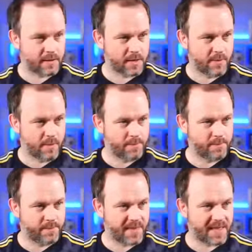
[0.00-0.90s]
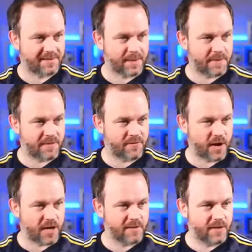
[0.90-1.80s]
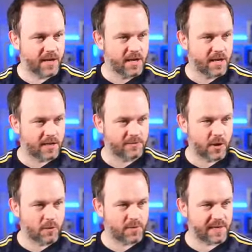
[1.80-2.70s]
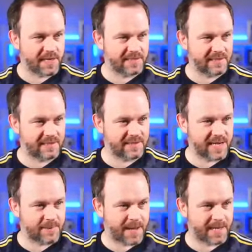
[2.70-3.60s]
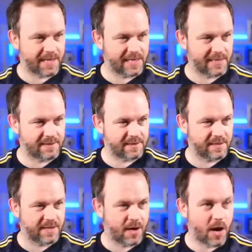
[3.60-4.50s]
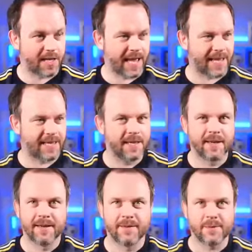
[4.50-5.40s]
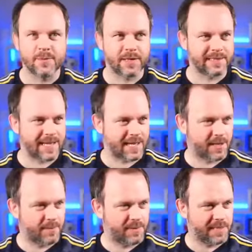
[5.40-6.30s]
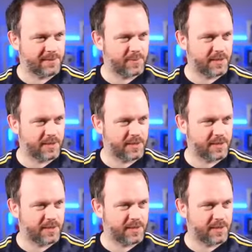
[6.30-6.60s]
Come on. 75. I don't think this is a centre back at least. Okay. One attacker, please be